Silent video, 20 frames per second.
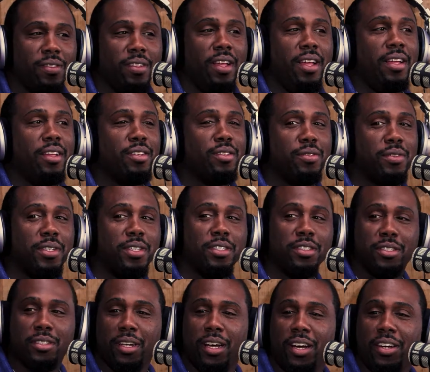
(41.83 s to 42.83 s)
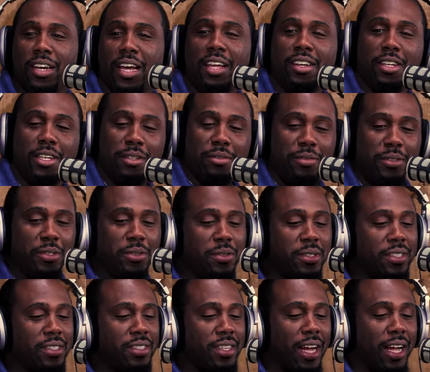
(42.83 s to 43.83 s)
Hey, it's fun. I love
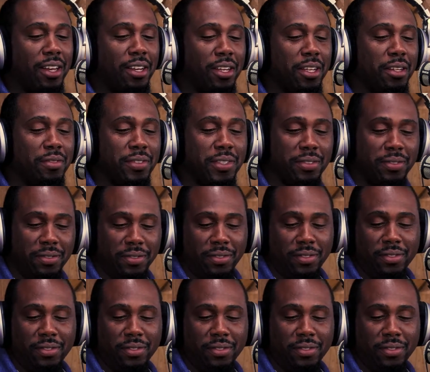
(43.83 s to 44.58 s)
doing it. I love it.